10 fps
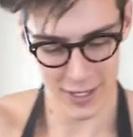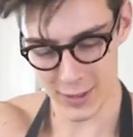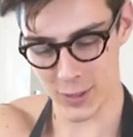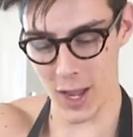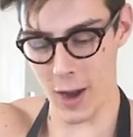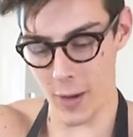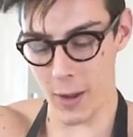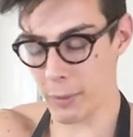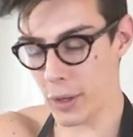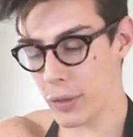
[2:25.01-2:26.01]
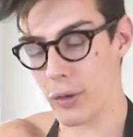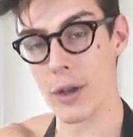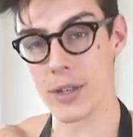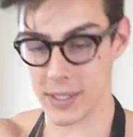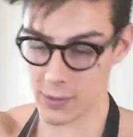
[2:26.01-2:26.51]
So I'm gonna
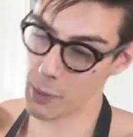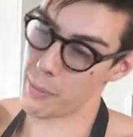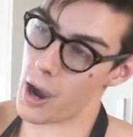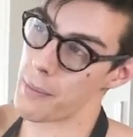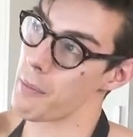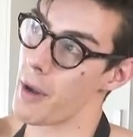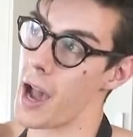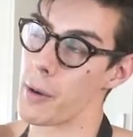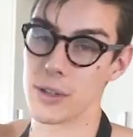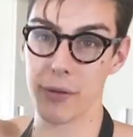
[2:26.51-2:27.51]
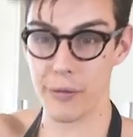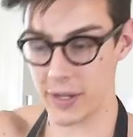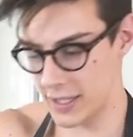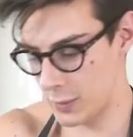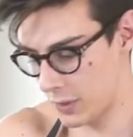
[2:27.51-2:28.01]
throw this into a piping bag, which I
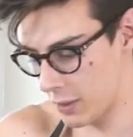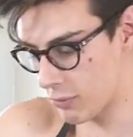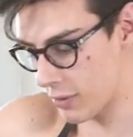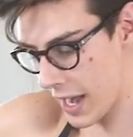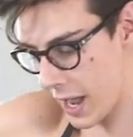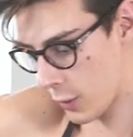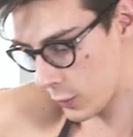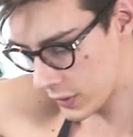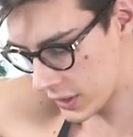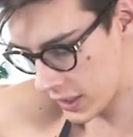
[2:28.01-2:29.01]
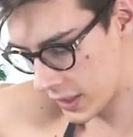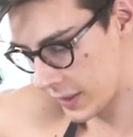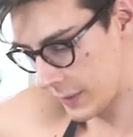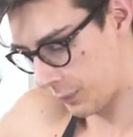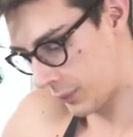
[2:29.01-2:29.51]
fitted with a round
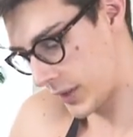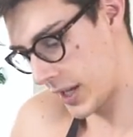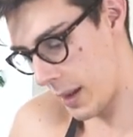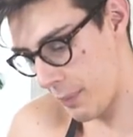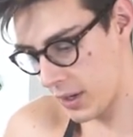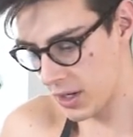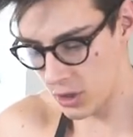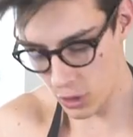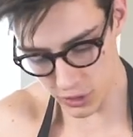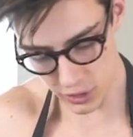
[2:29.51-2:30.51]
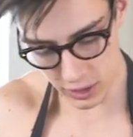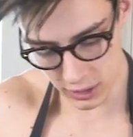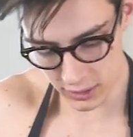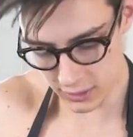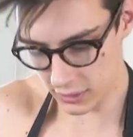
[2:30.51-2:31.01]
tip
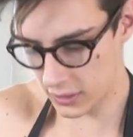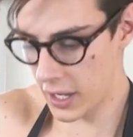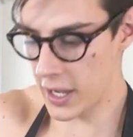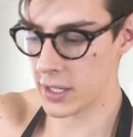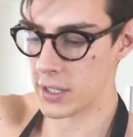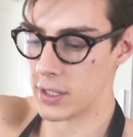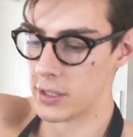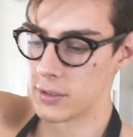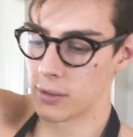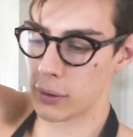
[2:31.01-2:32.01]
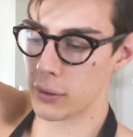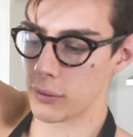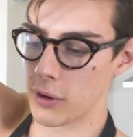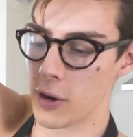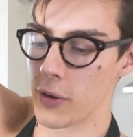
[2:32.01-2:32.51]
nozzle, okay? So
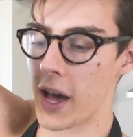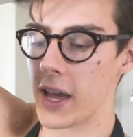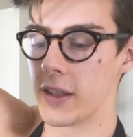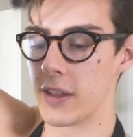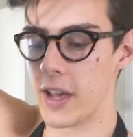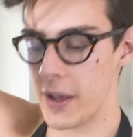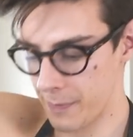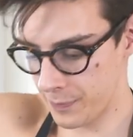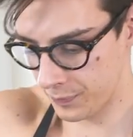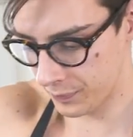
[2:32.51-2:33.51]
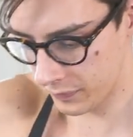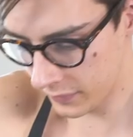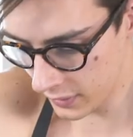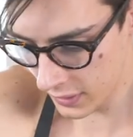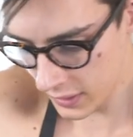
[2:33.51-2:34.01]
throw that in there.
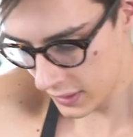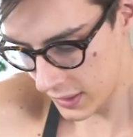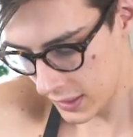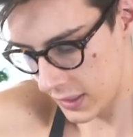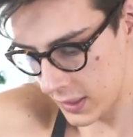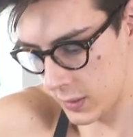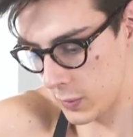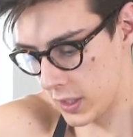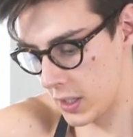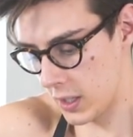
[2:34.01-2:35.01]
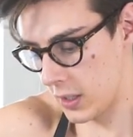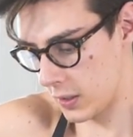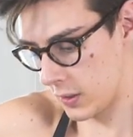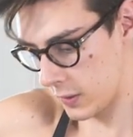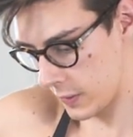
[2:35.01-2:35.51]
There we
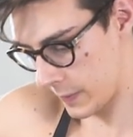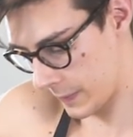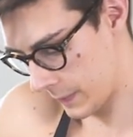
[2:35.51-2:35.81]
go.